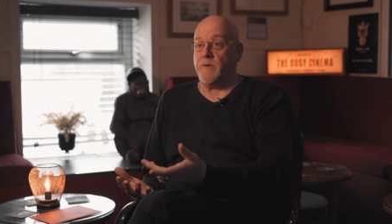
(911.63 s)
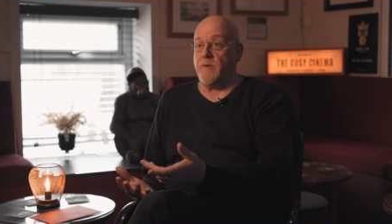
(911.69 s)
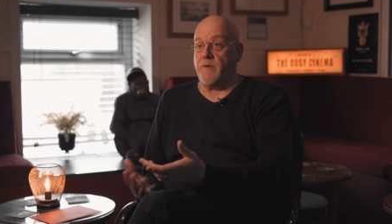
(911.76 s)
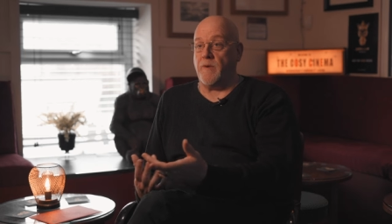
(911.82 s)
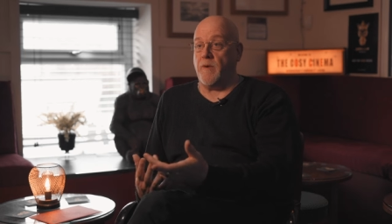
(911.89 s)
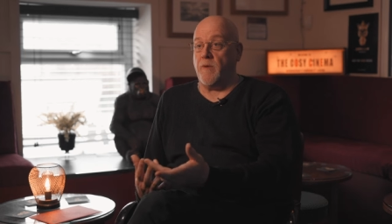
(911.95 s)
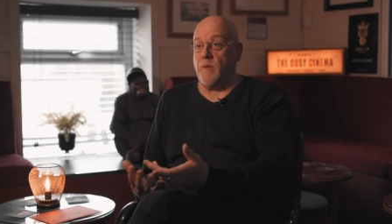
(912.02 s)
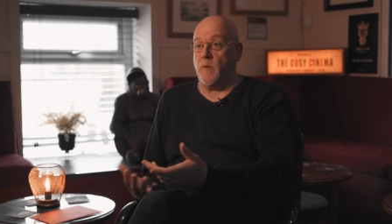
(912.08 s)

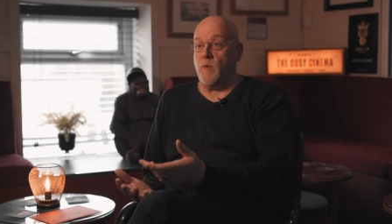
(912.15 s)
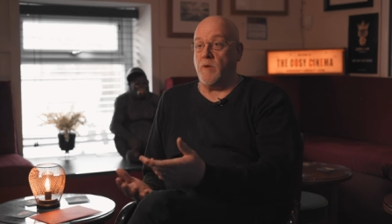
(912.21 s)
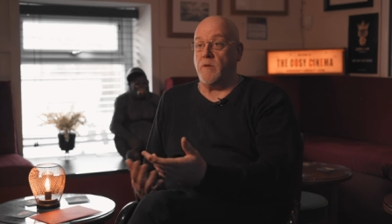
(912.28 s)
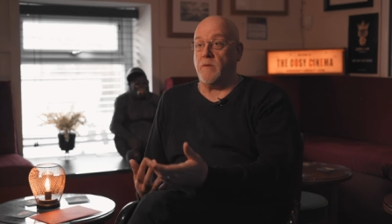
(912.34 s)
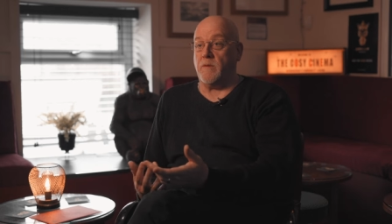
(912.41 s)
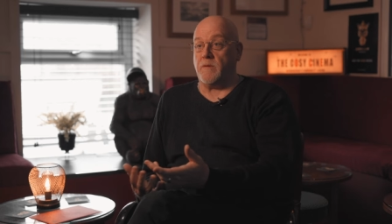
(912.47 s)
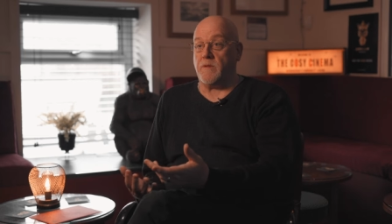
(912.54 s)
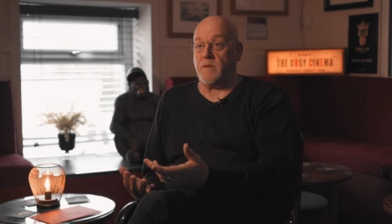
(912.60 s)
other
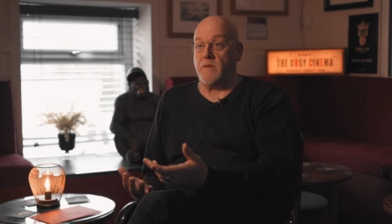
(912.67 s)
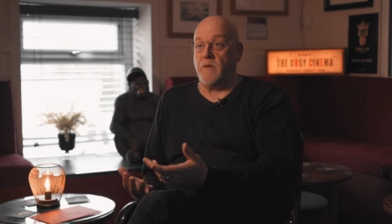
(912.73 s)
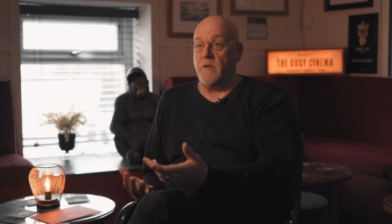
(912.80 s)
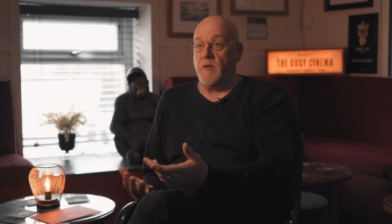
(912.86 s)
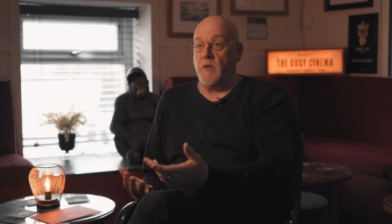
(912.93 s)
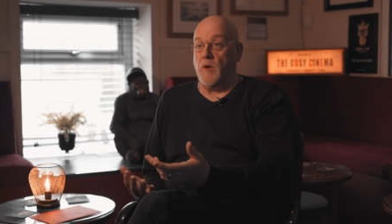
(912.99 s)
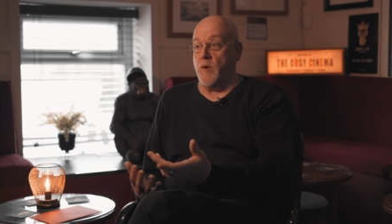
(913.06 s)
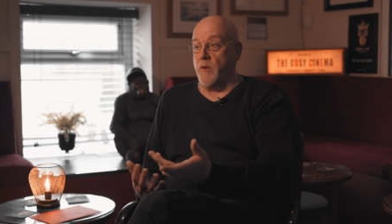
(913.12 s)
worlds,
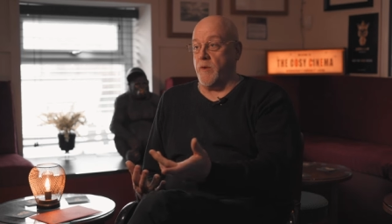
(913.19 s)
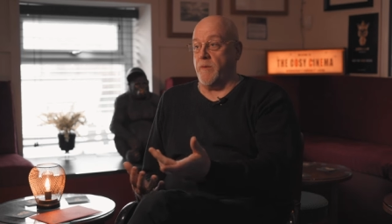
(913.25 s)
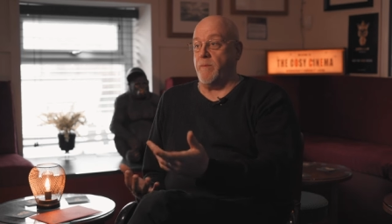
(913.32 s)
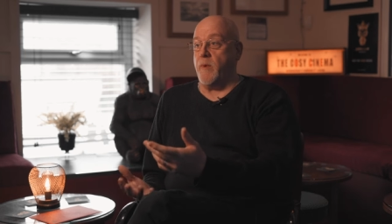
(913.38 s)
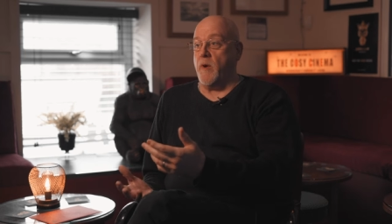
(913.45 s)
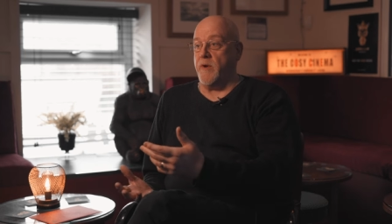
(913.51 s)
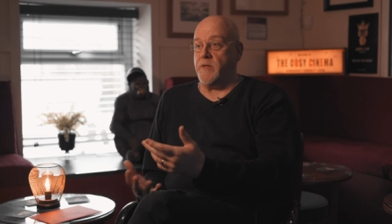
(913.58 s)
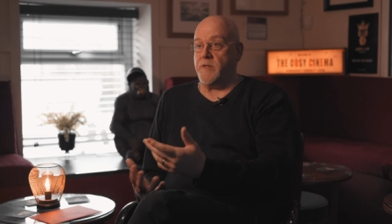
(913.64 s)
other
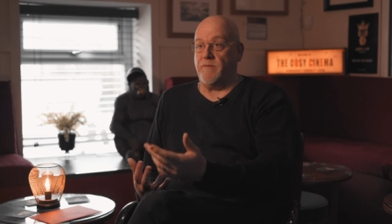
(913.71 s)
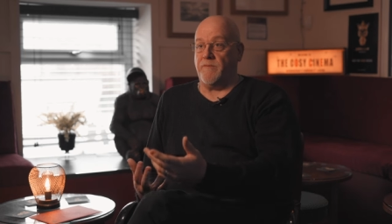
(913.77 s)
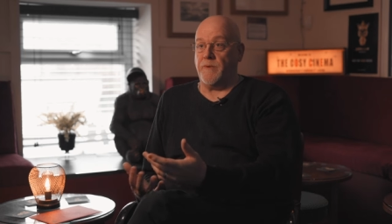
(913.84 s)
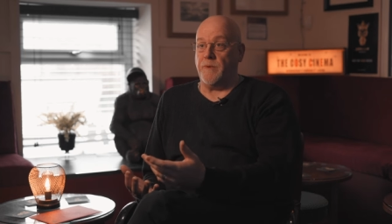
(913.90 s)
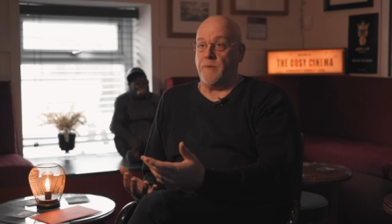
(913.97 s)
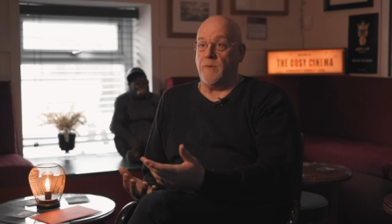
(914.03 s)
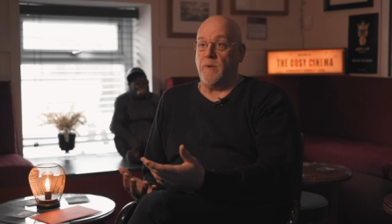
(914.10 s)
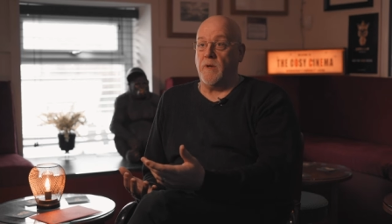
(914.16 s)
points of
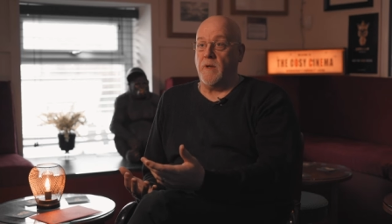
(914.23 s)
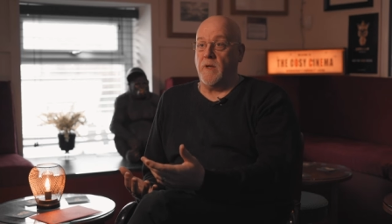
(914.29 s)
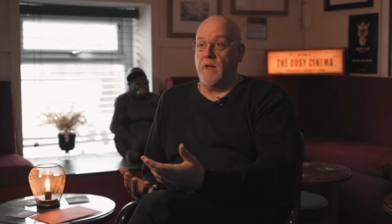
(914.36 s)
view,